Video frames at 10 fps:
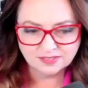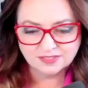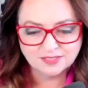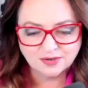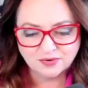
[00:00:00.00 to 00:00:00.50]
And
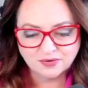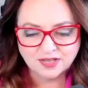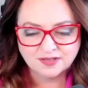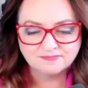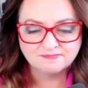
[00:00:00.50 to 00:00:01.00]
so,
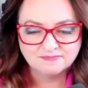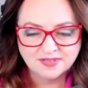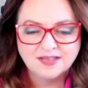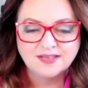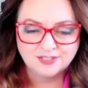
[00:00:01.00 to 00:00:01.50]
um,
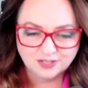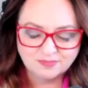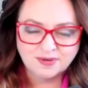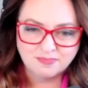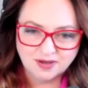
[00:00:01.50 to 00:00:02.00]
started
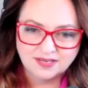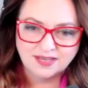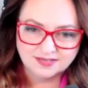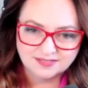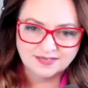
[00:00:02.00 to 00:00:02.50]
my
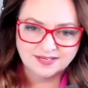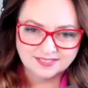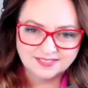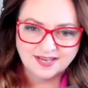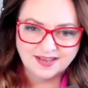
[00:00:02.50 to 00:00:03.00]
podcast the
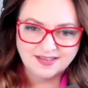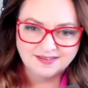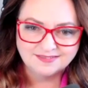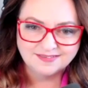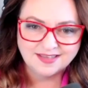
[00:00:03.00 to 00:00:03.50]
next day
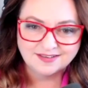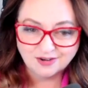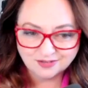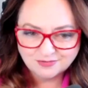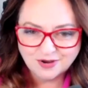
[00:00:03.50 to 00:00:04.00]
and
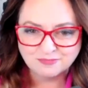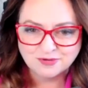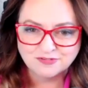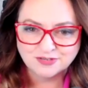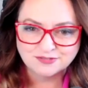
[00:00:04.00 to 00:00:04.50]
called it Rock
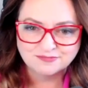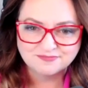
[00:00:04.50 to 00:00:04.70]
Movers.